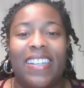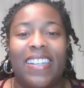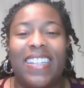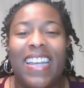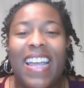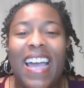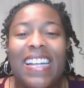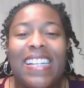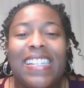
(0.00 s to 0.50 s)

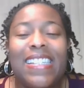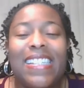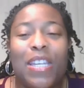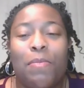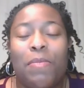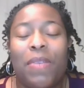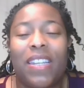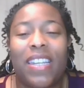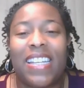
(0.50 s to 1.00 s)
It kind of
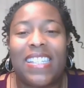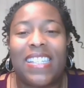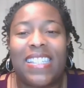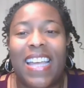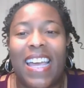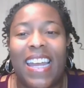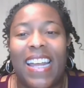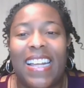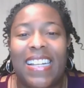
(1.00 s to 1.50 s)
stimulates
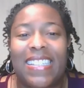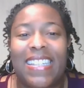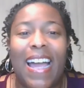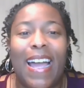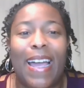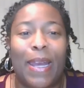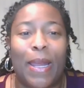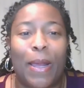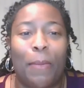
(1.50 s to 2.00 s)
that
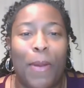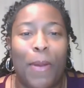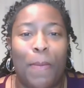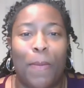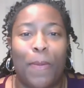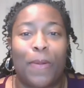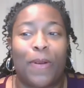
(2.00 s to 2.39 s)
anxiety in people.